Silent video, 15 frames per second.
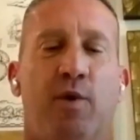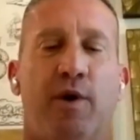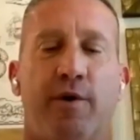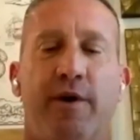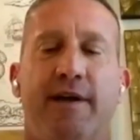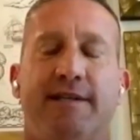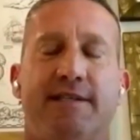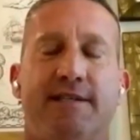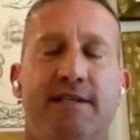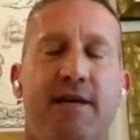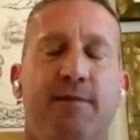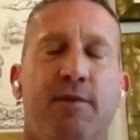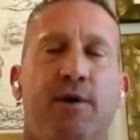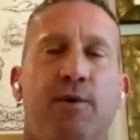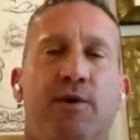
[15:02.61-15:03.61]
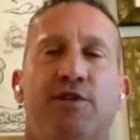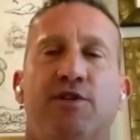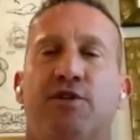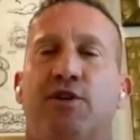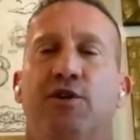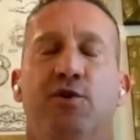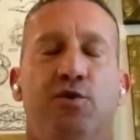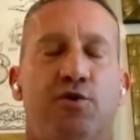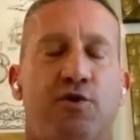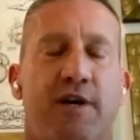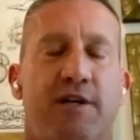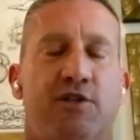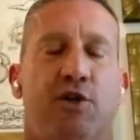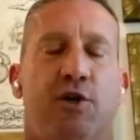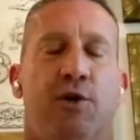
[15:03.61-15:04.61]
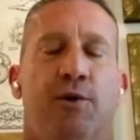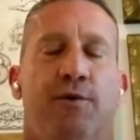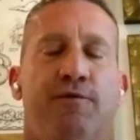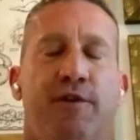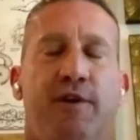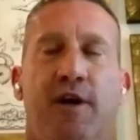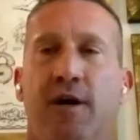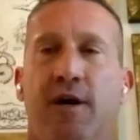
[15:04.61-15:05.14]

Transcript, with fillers: We were at SEMA, which is a huge trade show for the